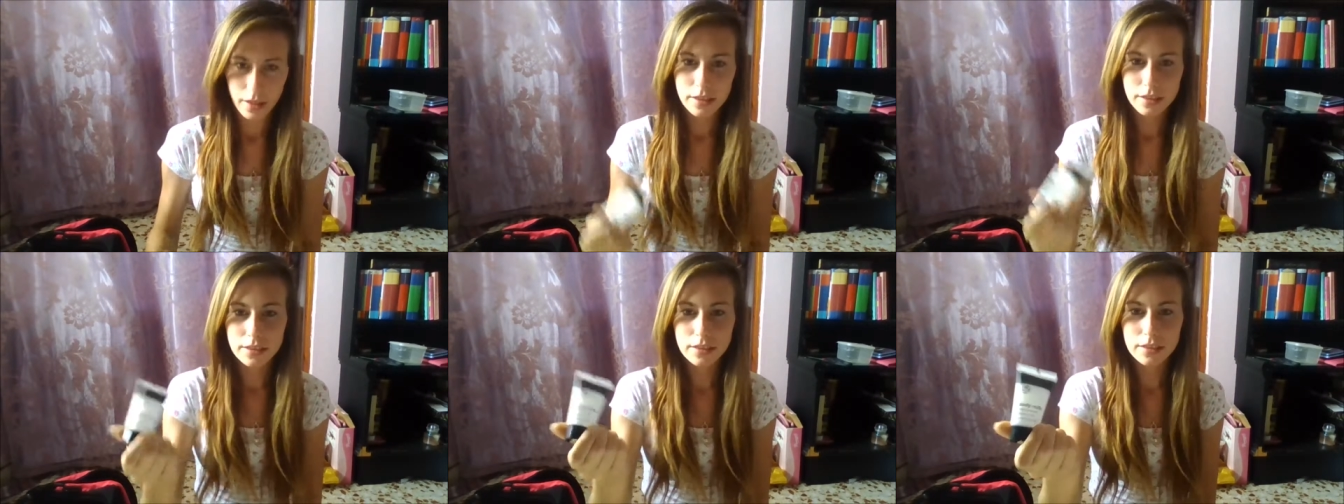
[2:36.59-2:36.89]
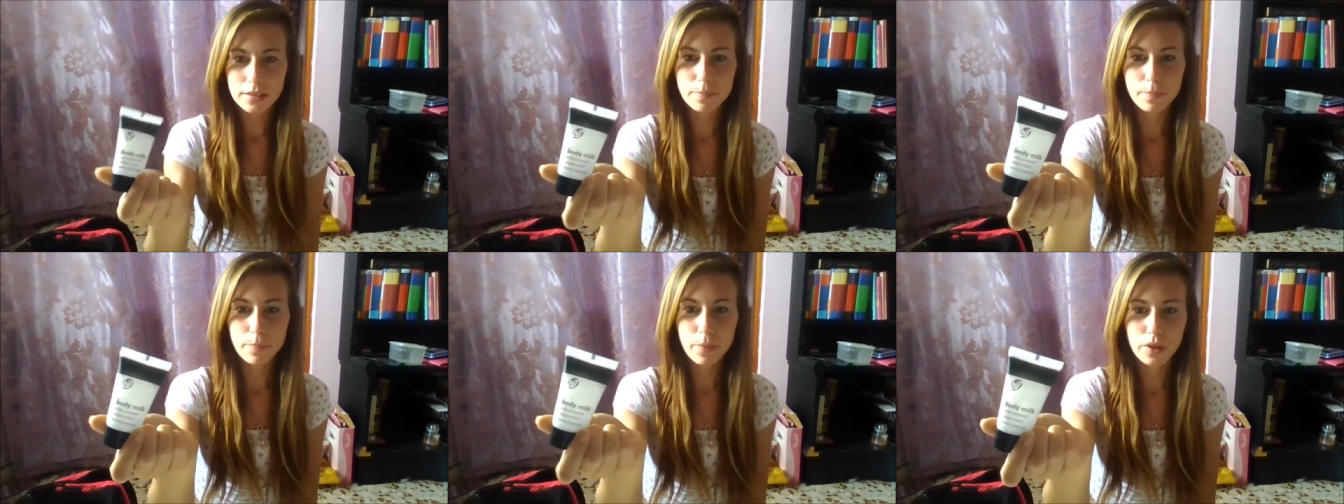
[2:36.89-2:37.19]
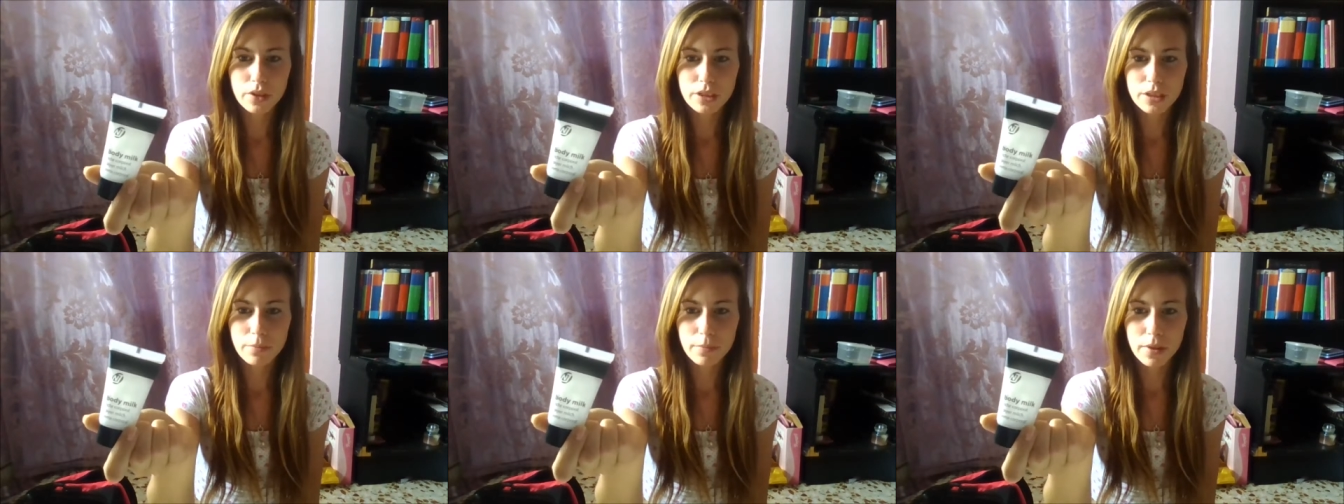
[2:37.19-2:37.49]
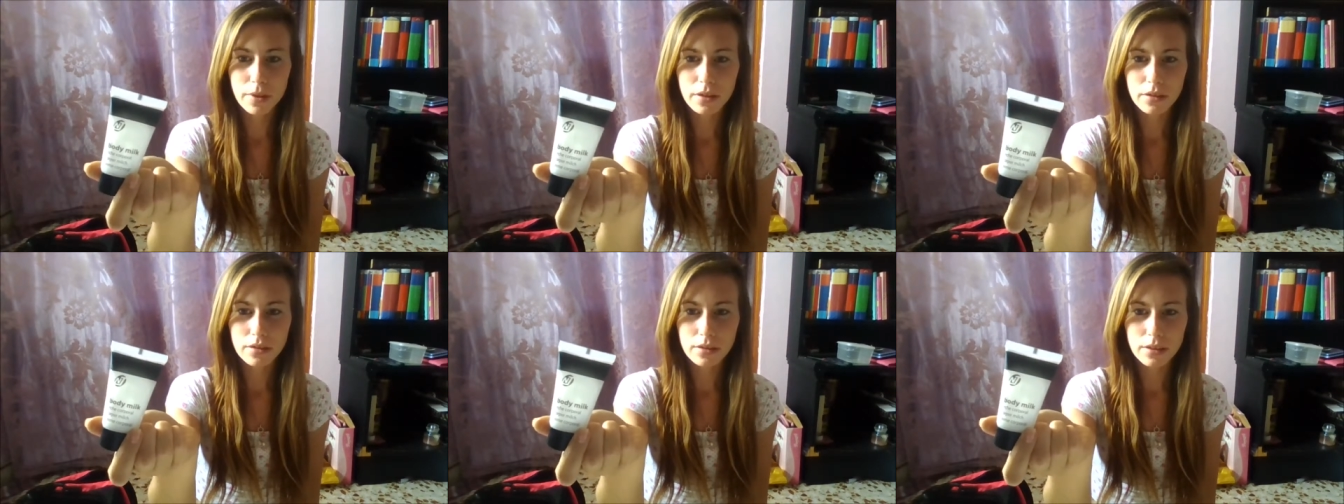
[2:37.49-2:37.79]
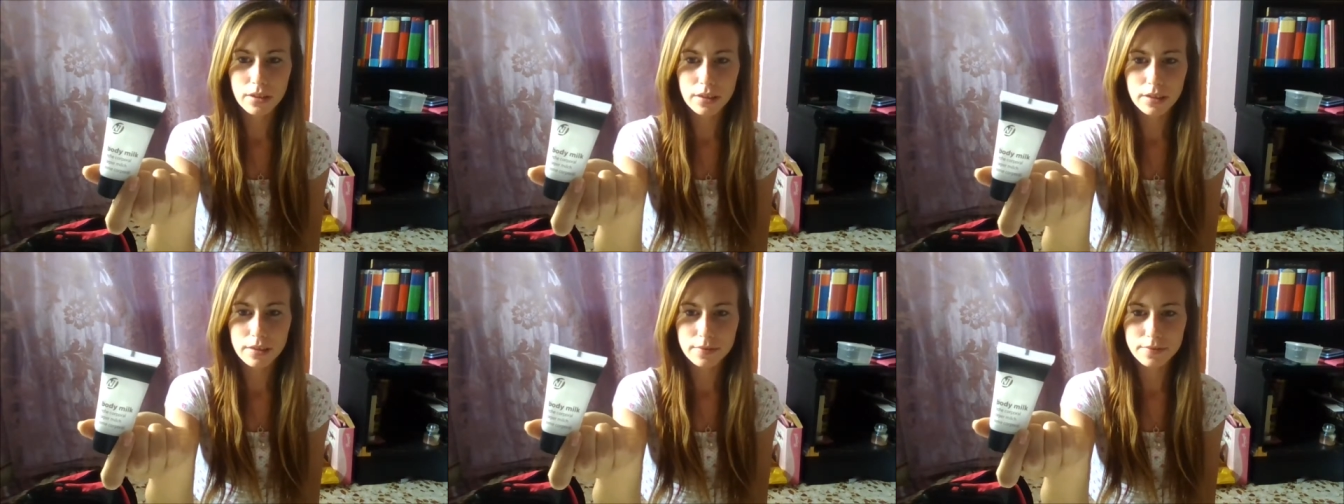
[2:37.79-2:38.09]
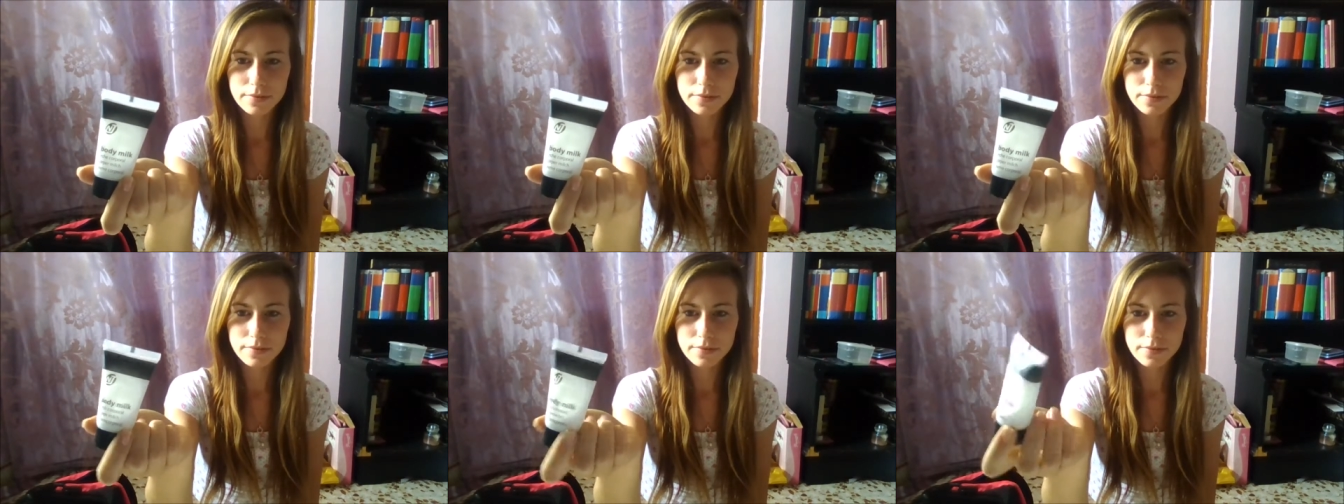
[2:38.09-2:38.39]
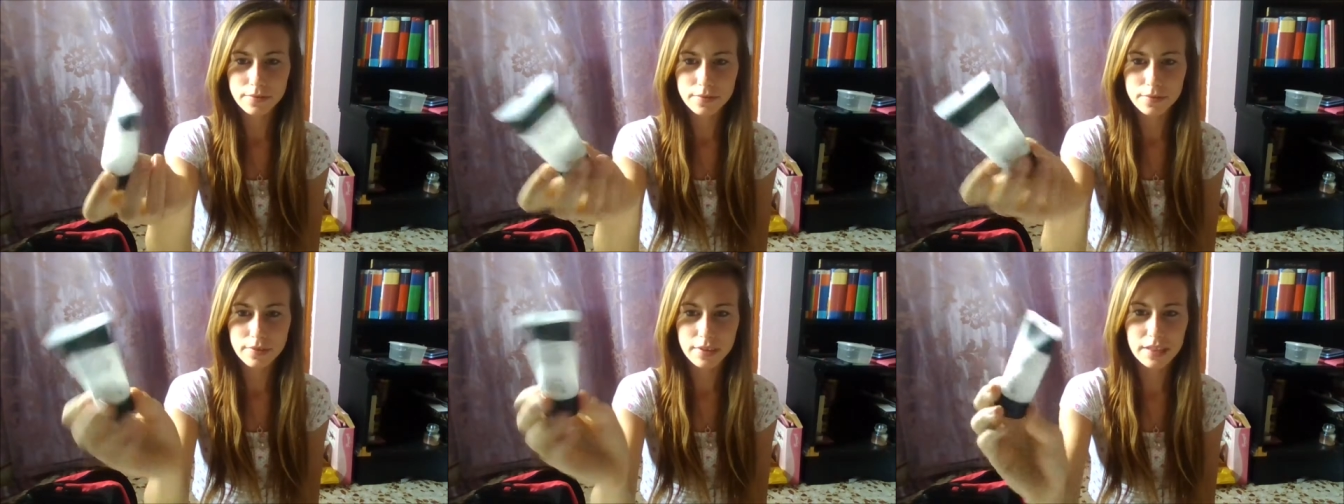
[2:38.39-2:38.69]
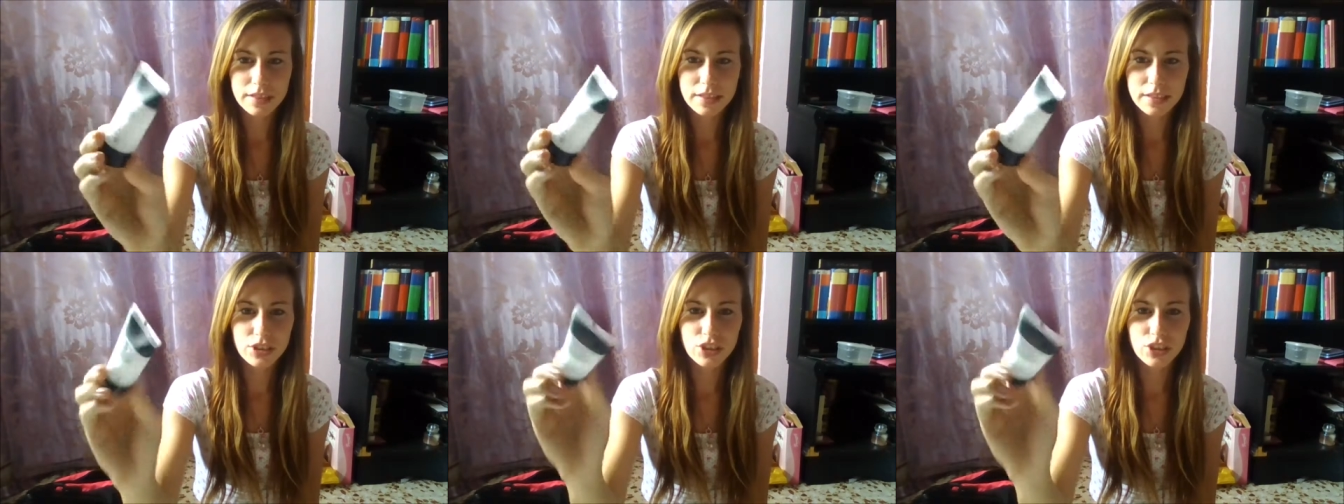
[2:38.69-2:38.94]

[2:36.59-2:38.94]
some body milk. This